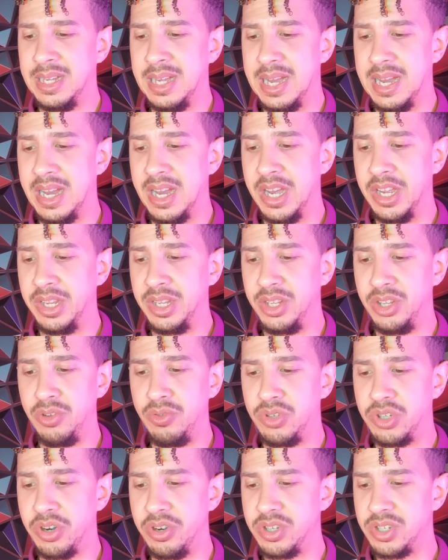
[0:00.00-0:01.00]

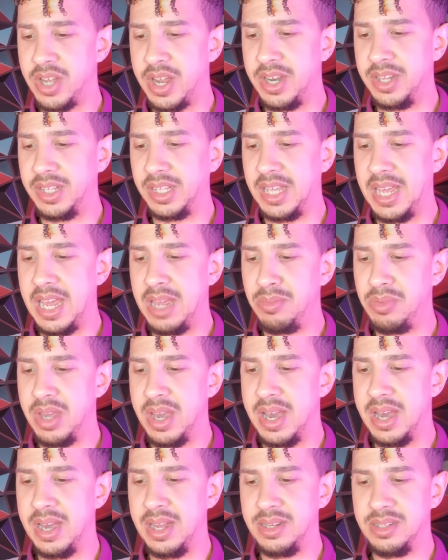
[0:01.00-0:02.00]
U-Turn's not in the game
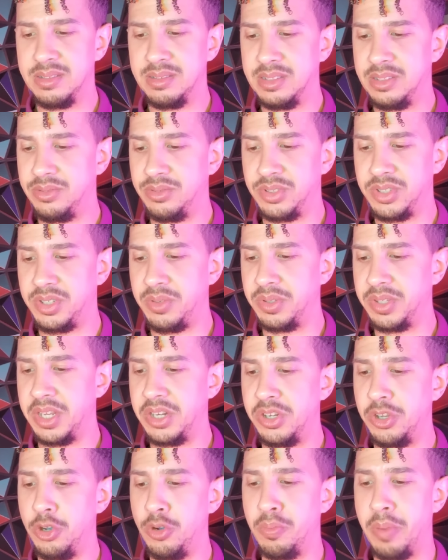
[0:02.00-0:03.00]
yet. We'll see what they
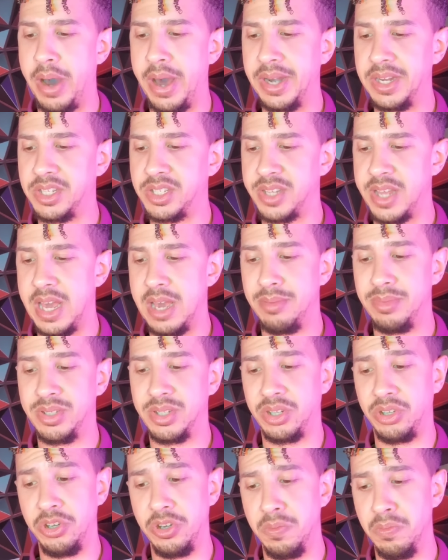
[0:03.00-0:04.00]
do. Body Slam is
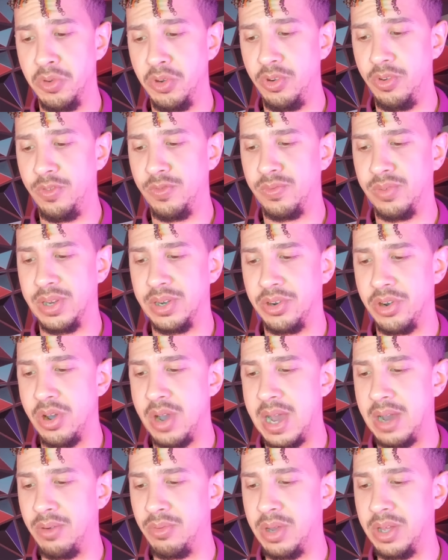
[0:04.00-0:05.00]
a good move. I don't know
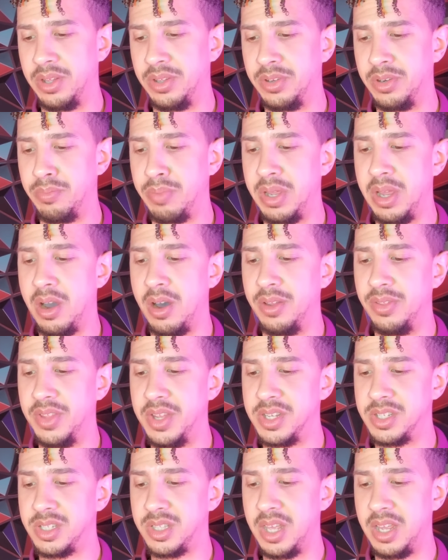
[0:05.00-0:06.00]
how well it'd be on
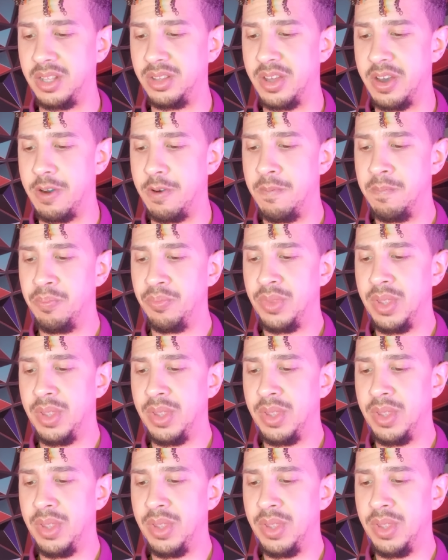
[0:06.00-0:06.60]
this thing, though.